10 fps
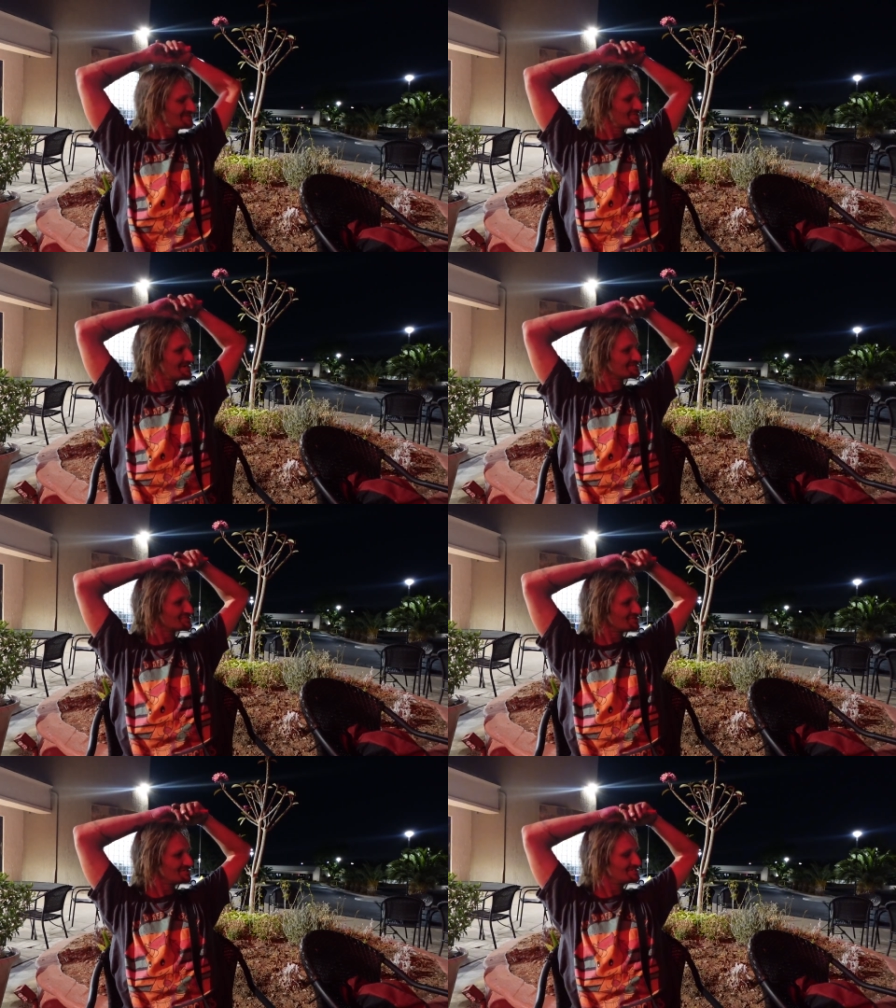that
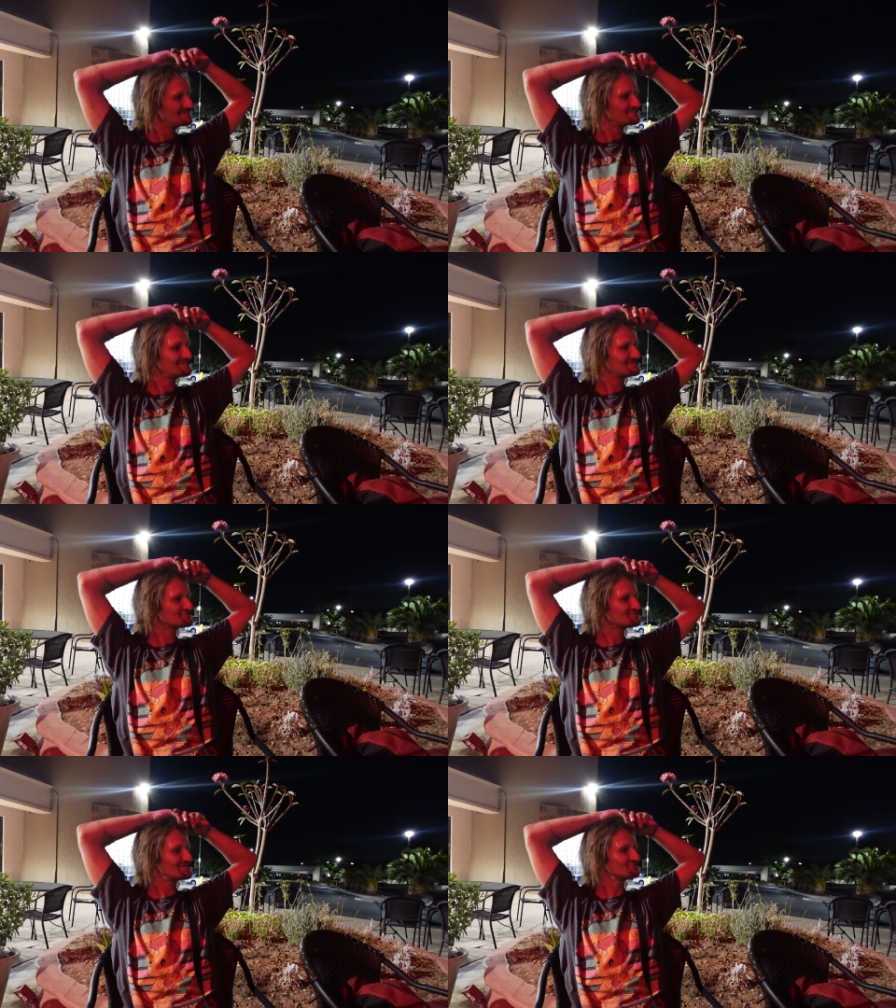you know,
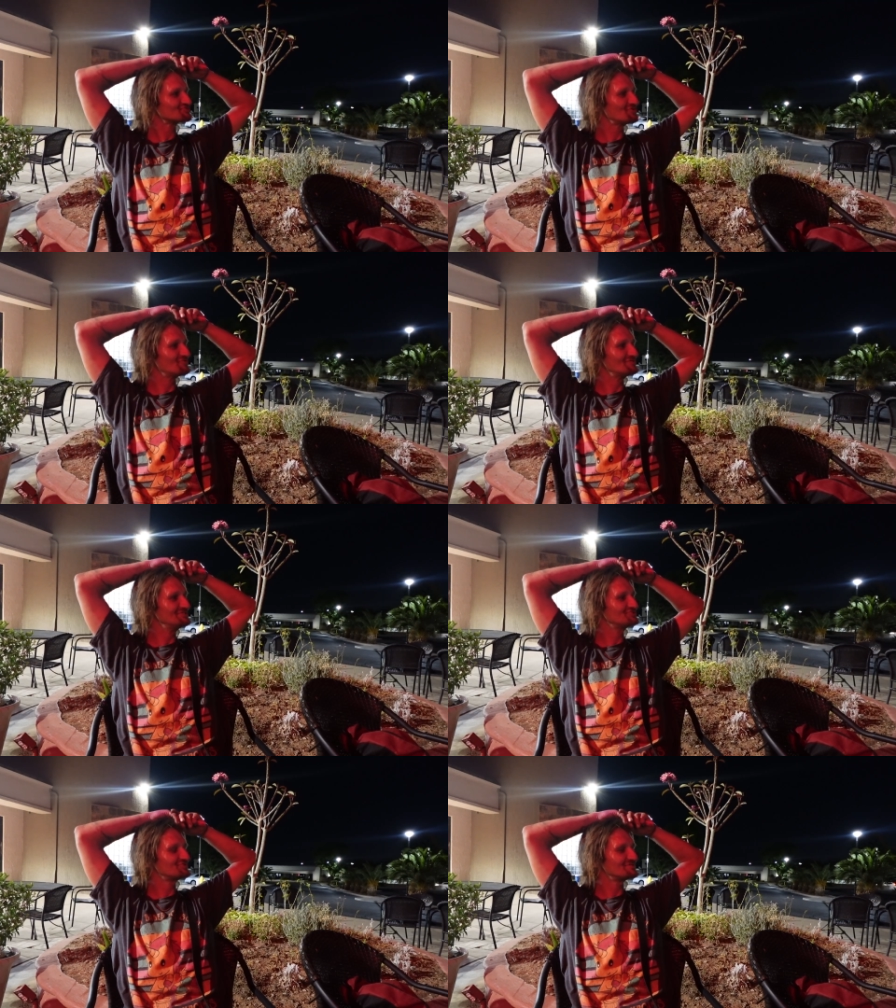it's not so
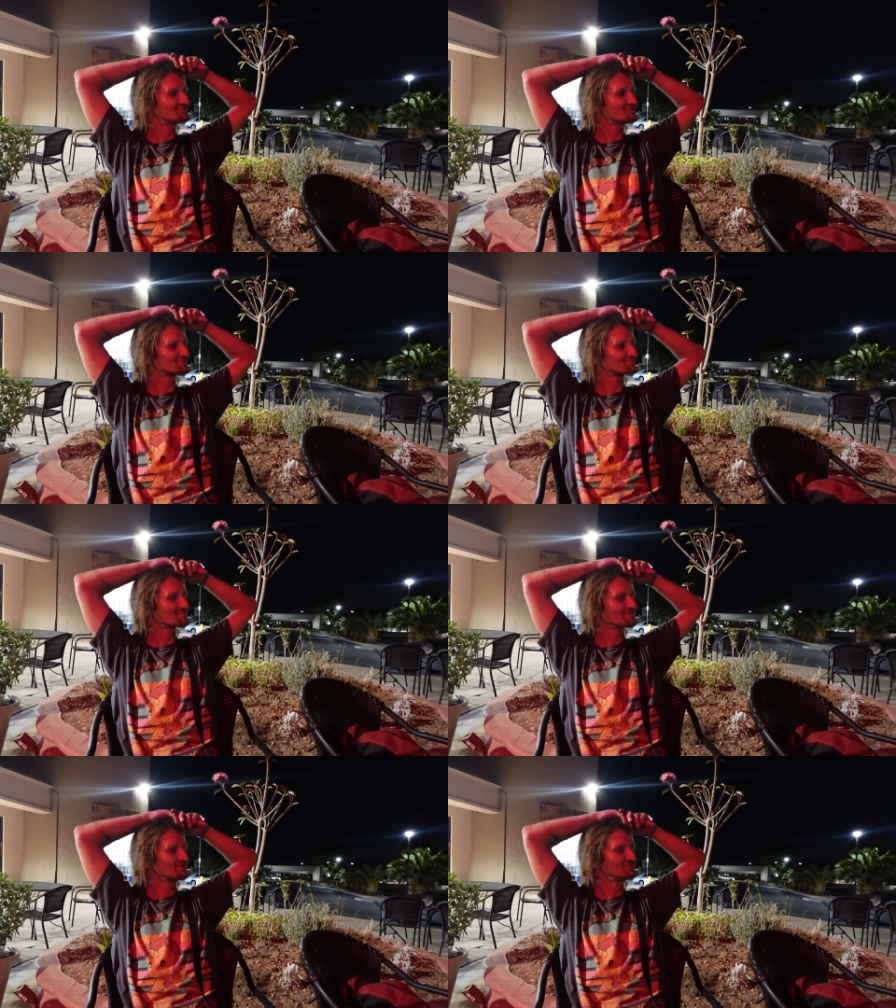easy as just
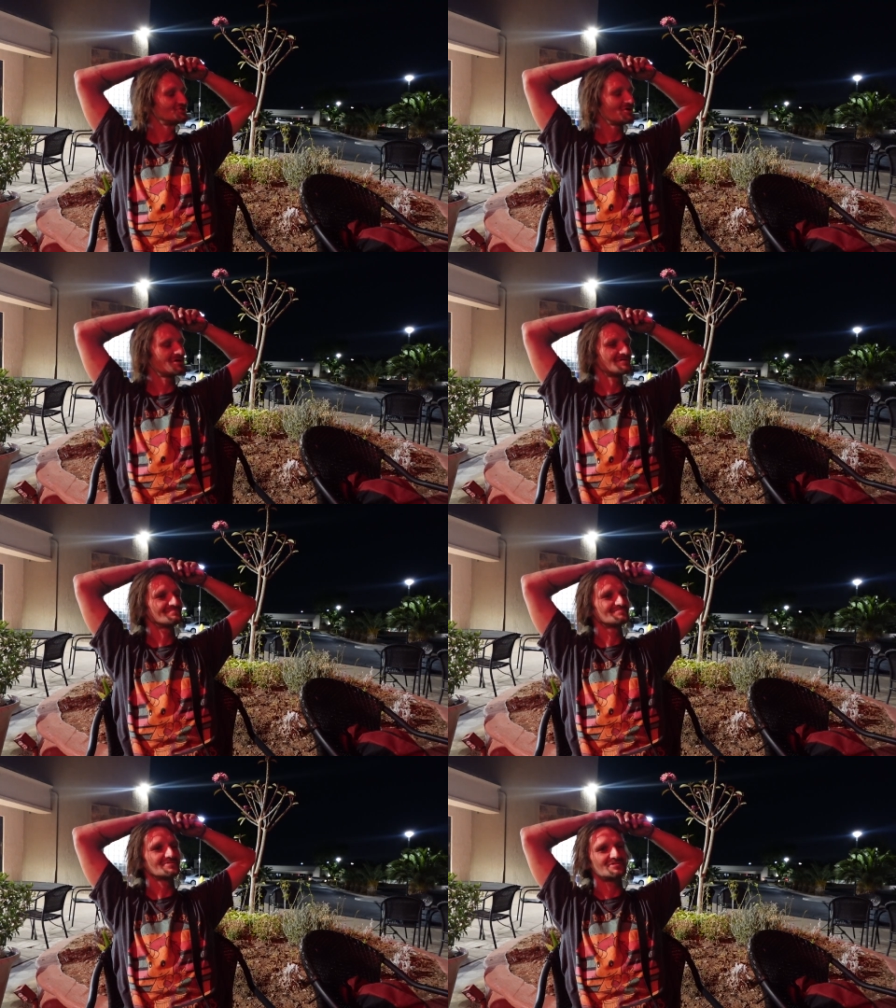get a job.
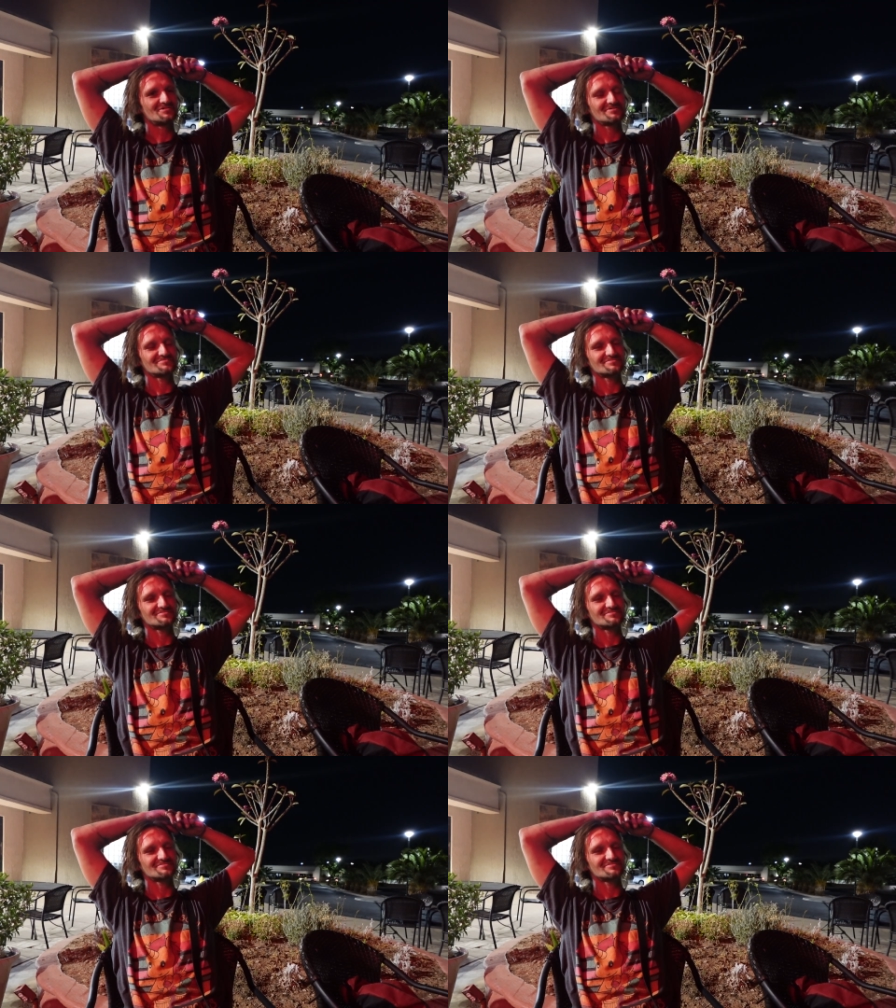You know.